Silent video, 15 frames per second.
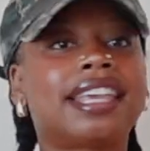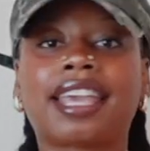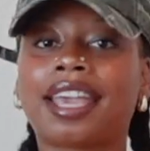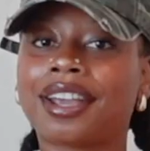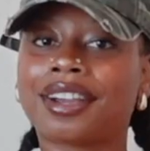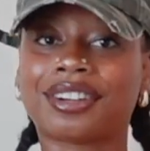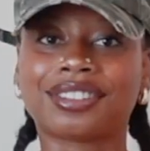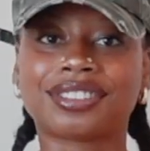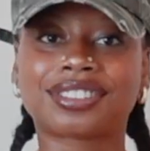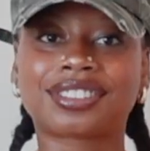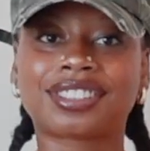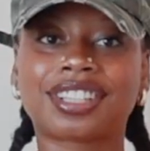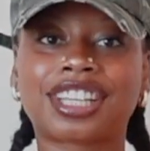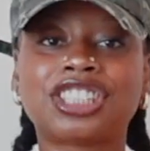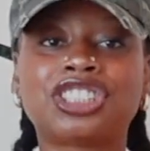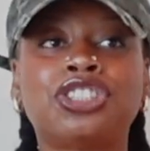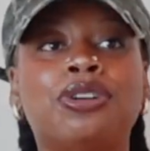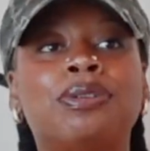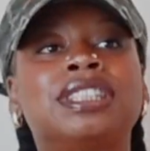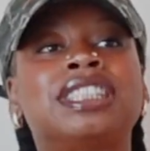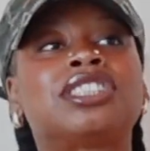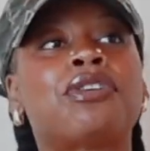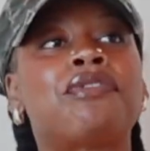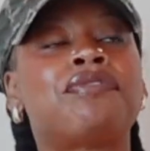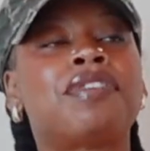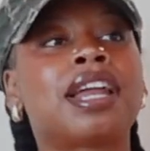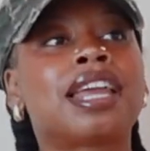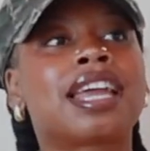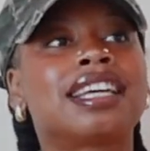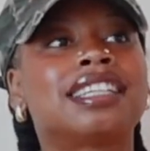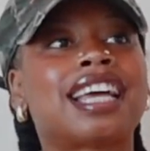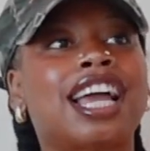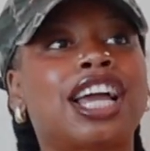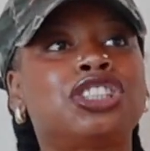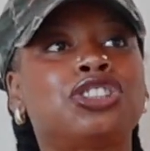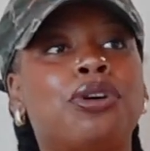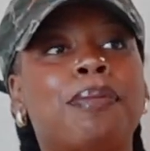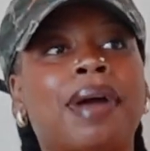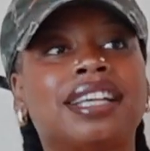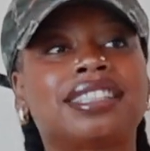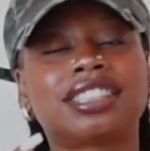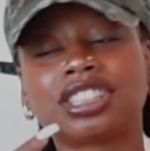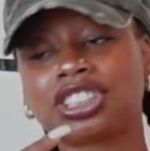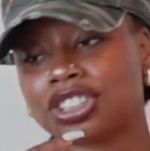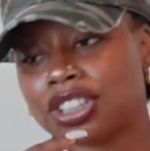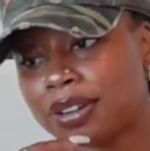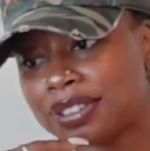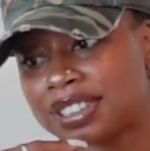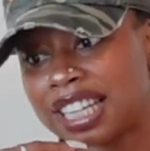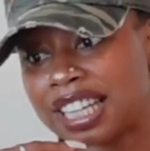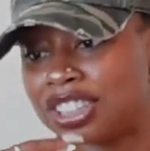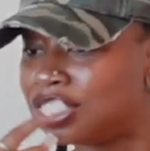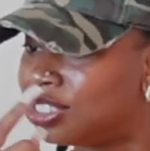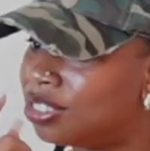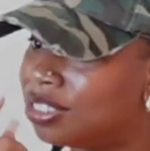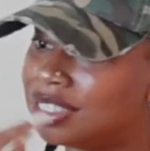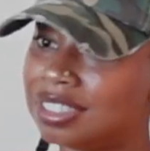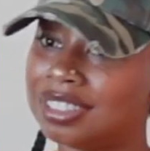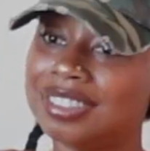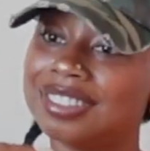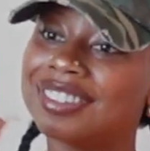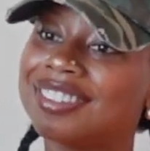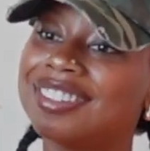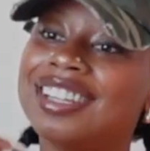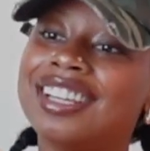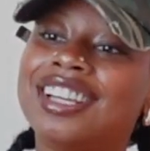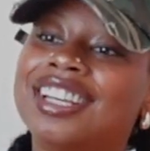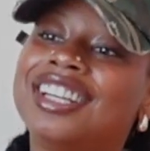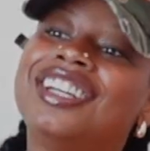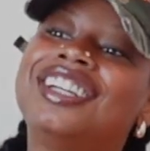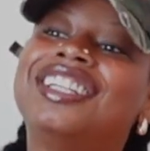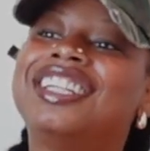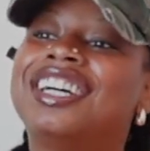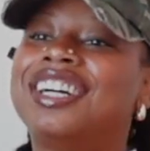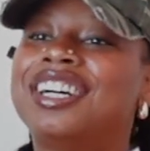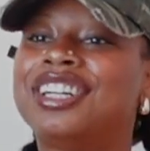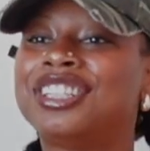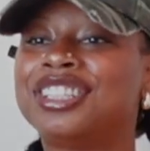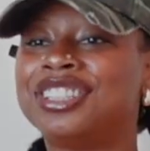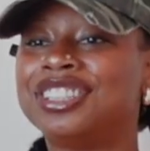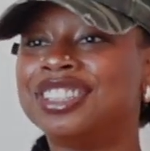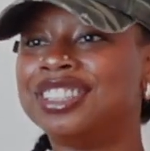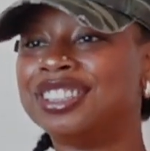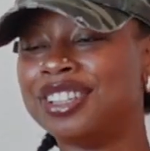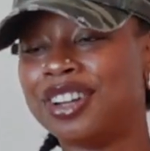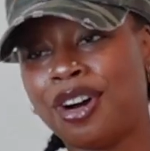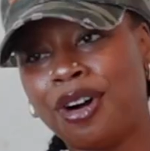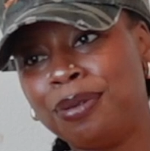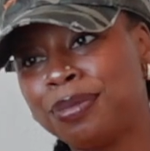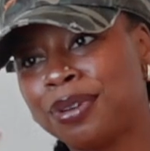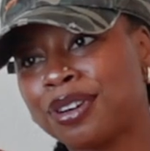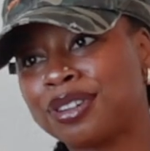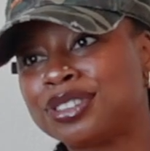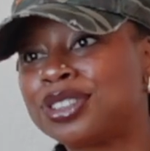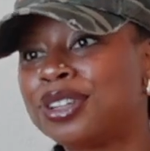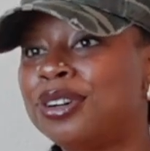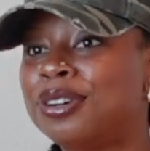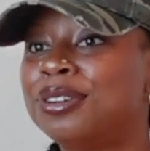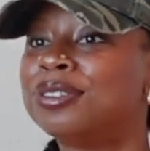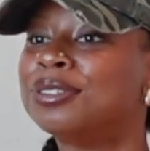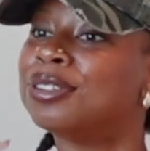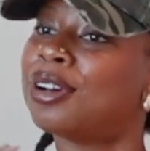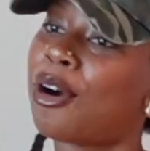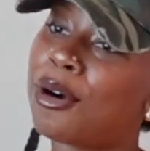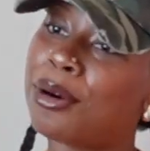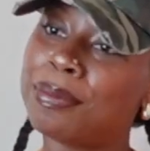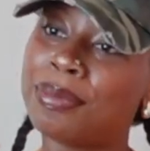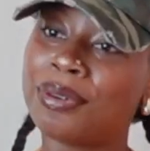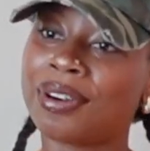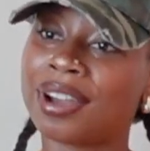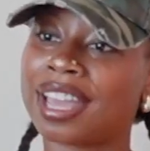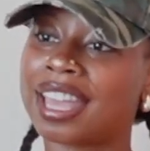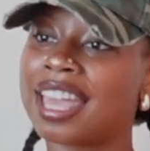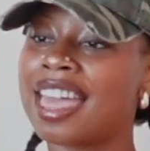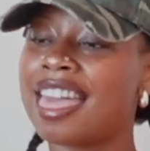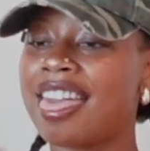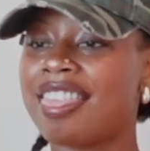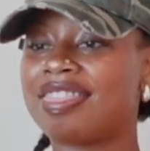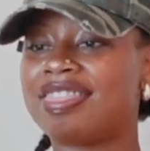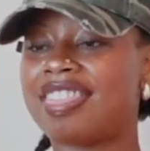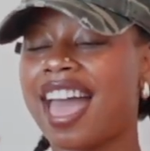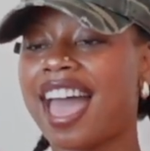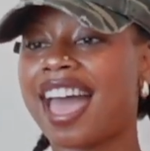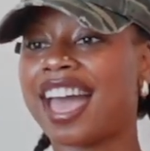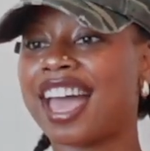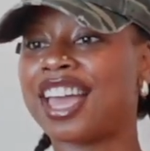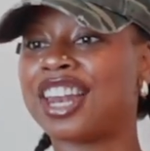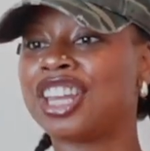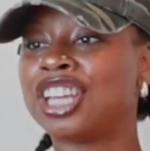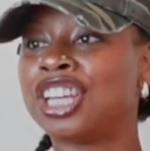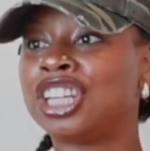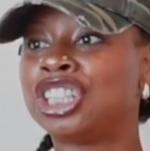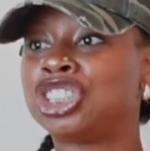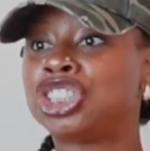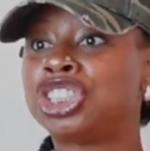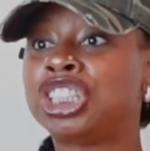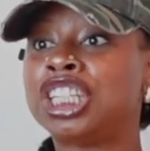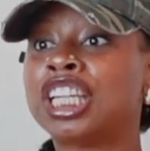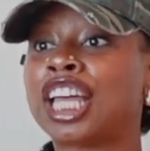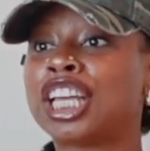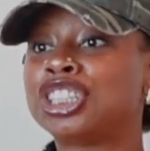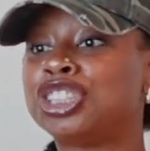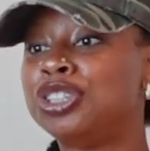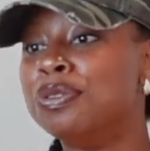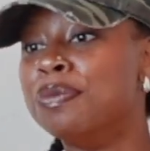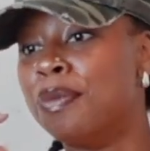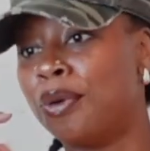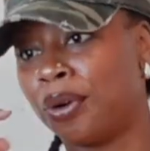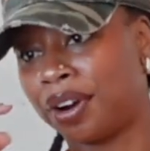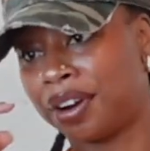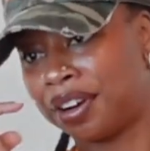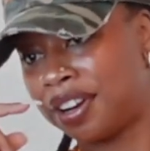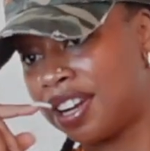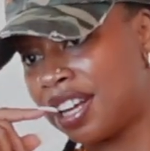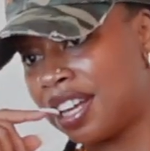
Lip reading: cares. Because, you know, it's so funny because I told my sister, I was like, dude, you know, homegirl told homeboy that she likes you more.